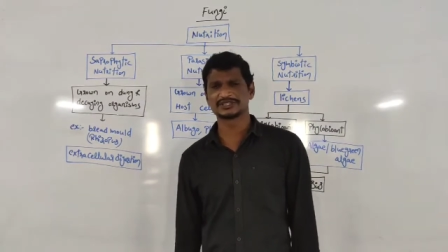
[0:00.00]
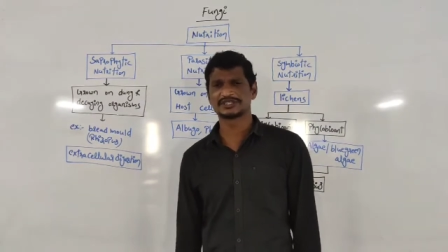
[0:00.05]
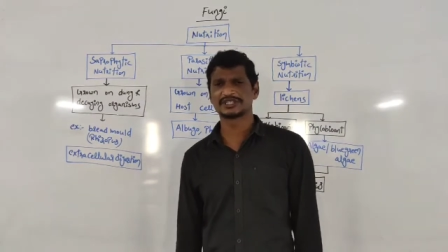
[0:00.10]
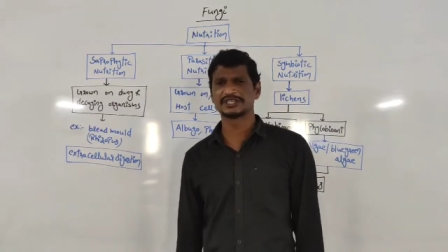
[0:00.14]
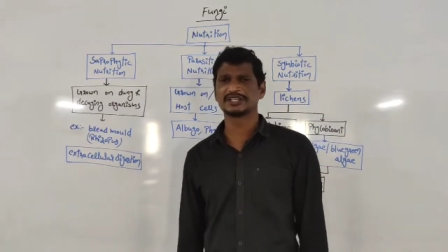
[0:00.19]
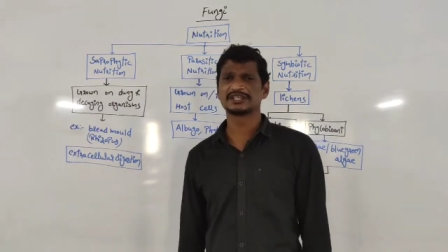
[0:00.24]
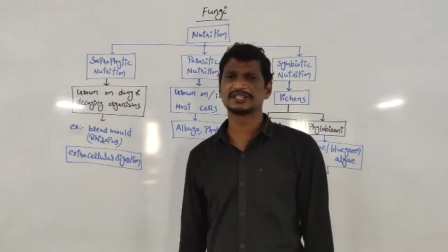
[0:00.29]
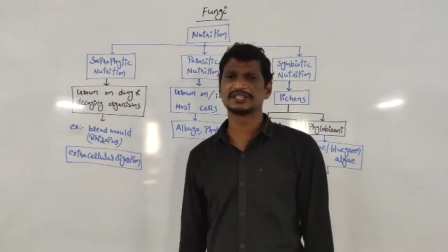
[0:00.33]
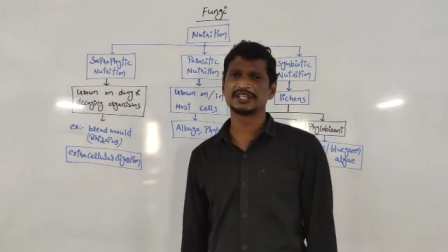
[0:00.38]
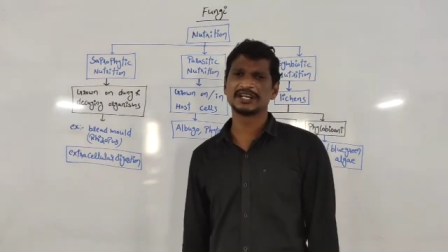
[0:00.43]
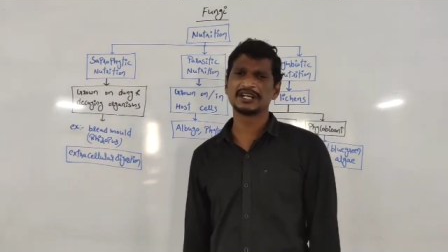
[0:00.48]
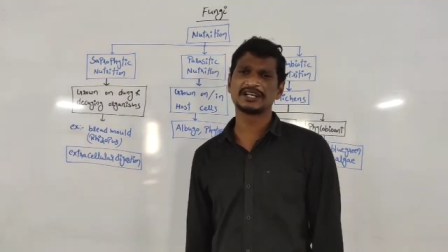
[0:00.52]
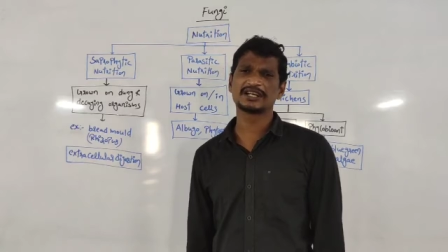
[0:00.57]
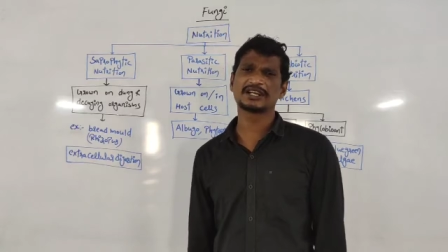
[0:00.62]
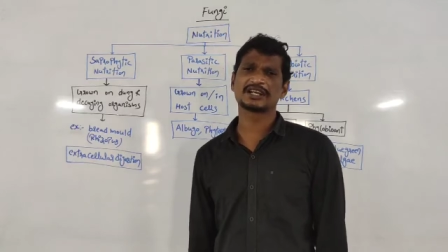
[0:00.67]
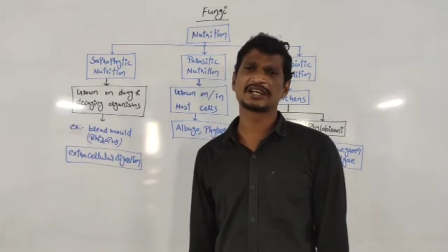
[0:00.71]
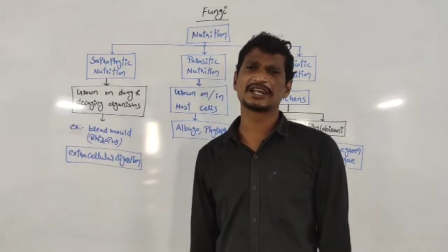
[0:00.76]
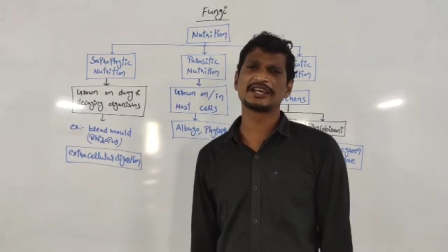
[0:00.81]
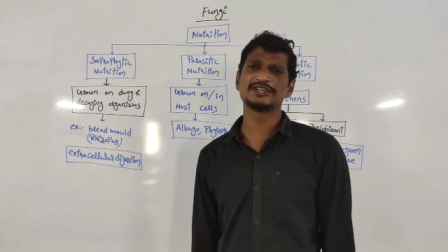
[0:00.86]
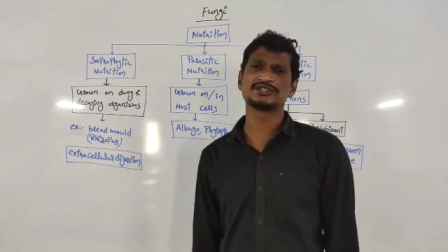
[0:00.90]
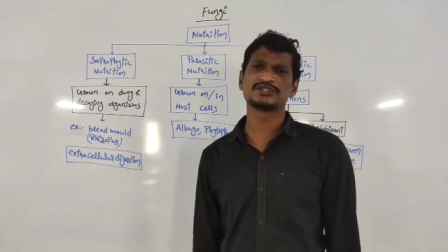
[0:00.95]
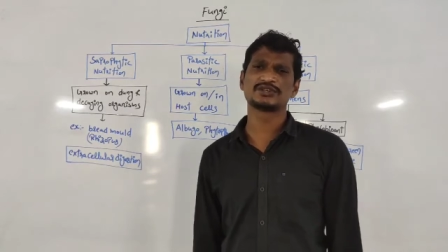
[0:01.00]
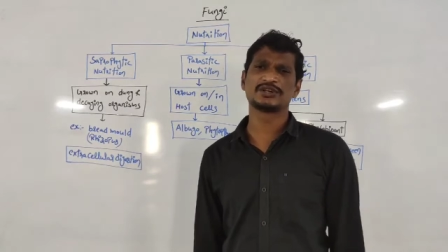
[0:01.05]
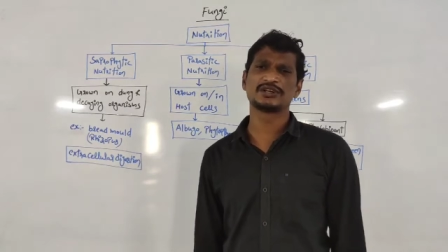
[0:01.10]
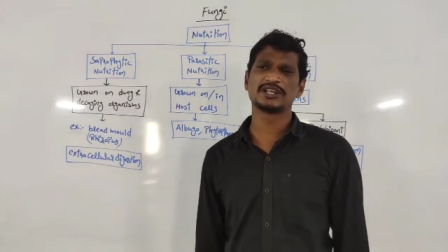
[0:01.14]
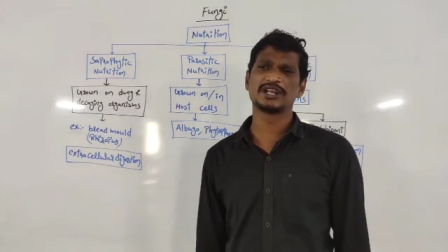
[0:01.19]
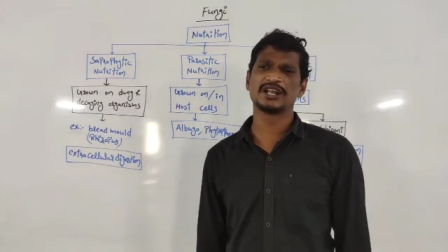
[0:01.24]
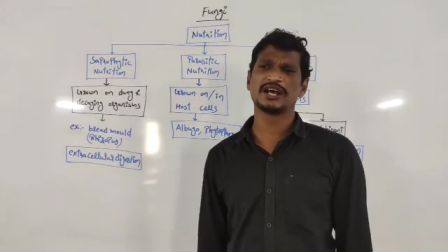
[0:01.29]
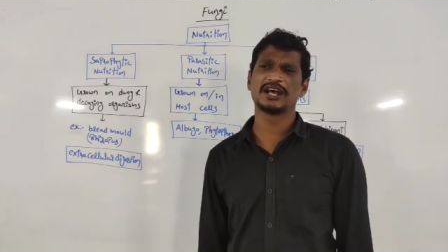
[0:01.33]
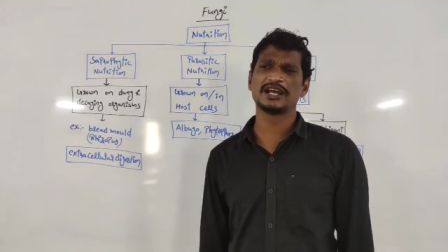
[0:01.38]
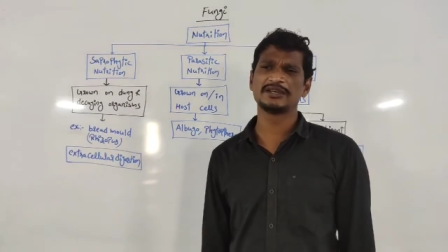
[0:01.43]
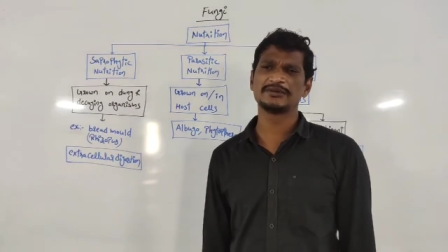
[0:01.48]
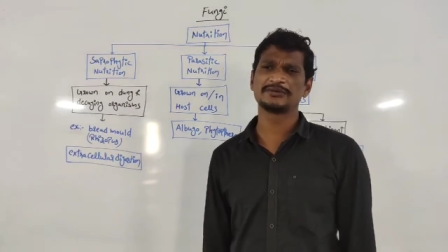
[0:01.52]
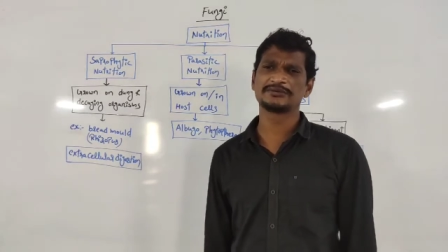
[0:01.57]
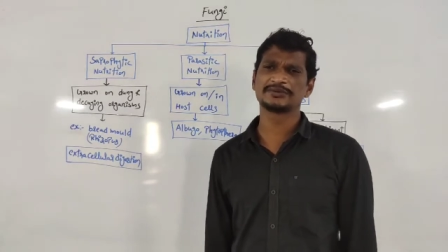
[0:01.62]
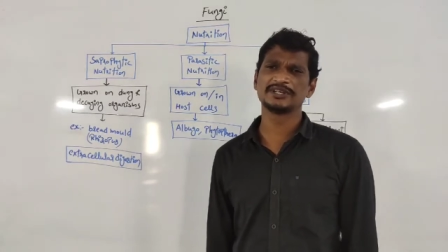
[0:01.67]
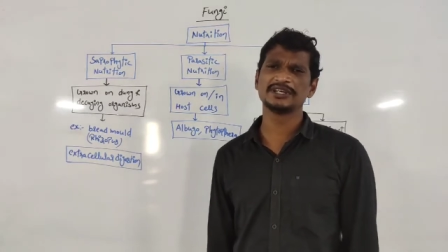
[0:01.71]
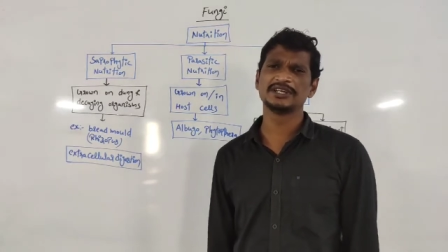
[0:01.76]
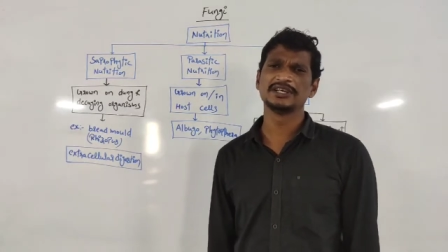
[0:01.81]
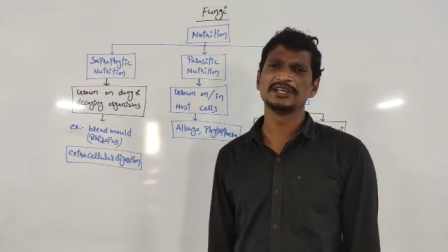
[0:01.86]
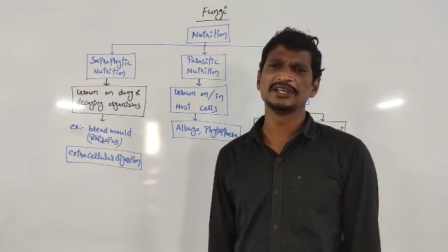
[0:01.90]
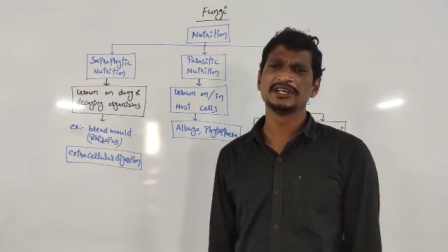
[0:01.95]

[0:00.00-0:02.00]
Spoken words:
there, that rhizoidal hyphae